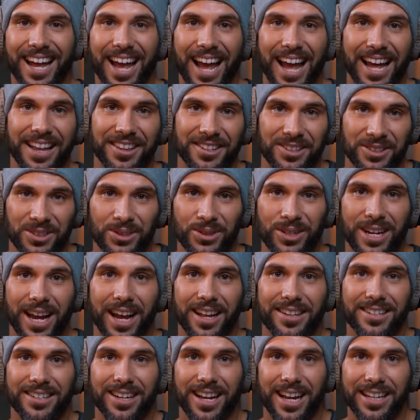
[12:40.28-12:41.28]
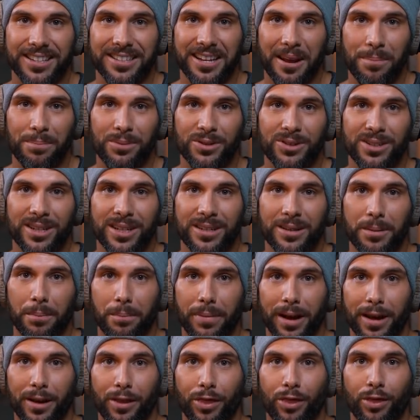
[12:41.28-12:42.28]
And you got a deposit
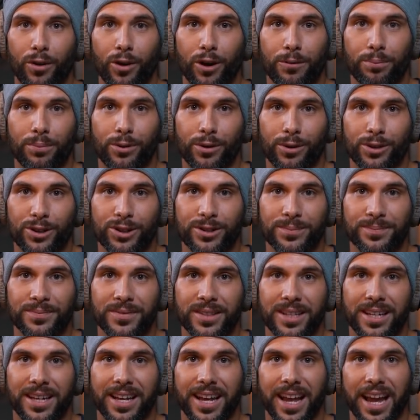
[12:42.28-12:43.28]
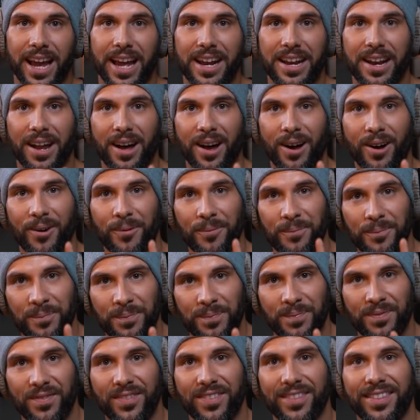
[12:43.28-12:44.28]
by a third person, and now
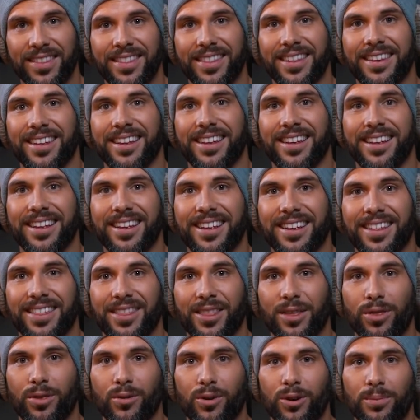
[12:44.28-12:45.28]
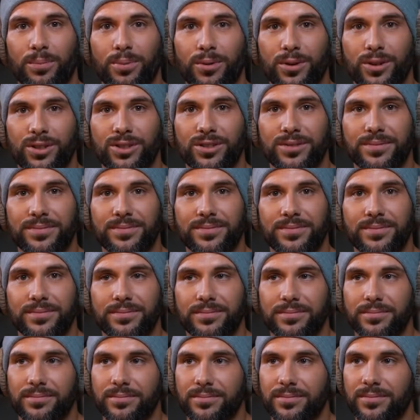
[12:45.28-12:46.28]
the third person
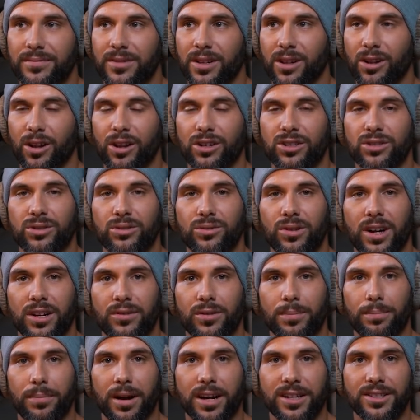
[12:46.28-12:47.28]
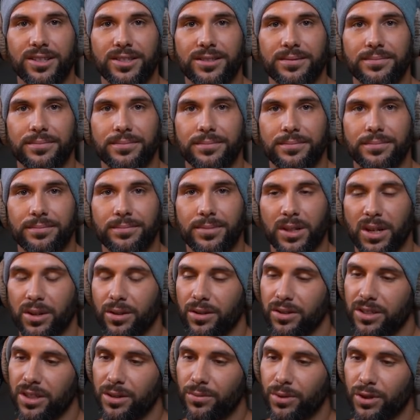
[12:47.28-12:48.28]
lost 200 bucks
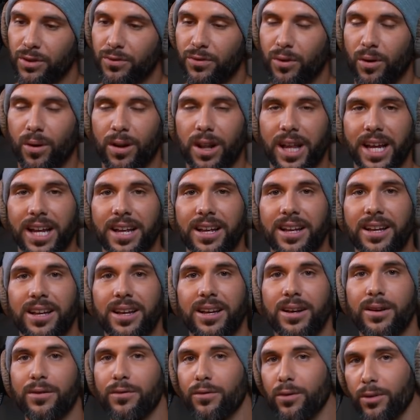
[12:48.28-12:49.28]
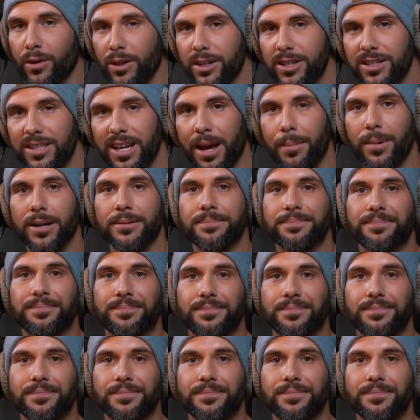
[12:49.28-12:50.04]
because he was falling for the scammer.